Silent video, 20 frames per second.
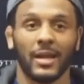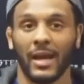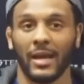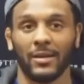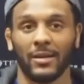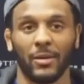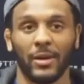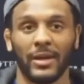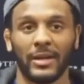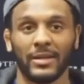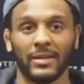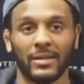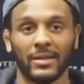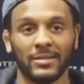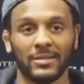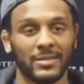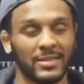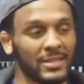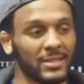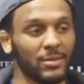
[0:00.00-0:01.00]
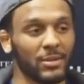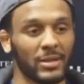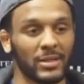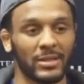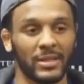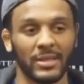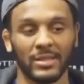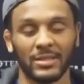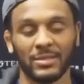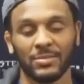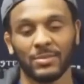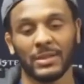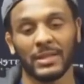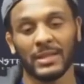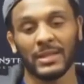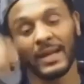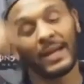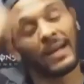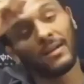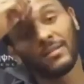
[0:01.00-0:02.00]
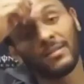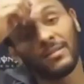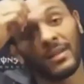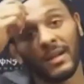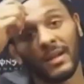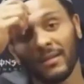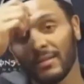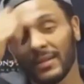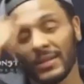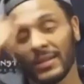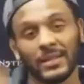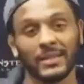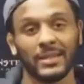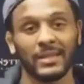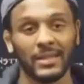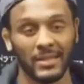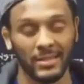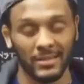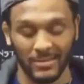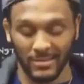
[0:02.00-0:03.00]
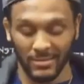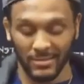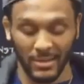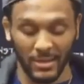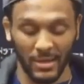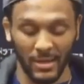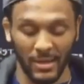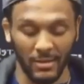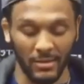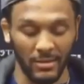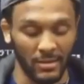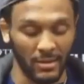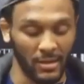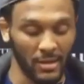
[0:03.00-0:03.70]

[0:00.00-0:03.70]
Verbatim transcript: of waiting to see where things play out. Not really, you know.